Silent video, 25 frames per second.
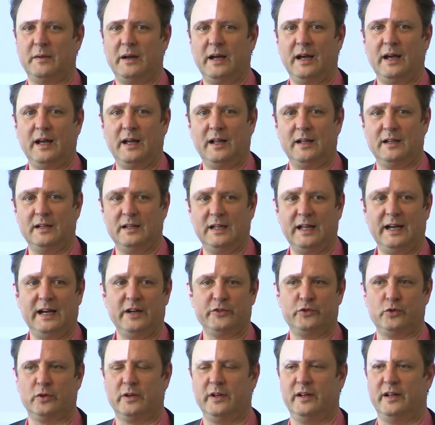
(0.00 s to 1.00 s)
are
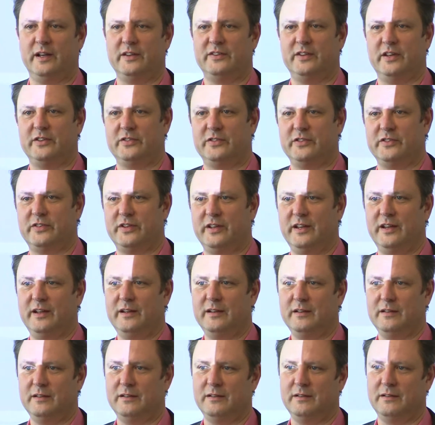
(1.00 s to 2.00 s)
large organizations here
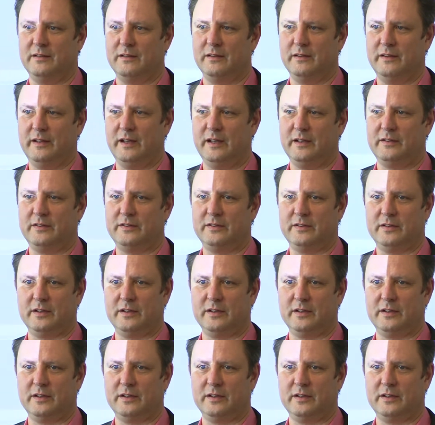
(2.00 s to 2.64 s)
that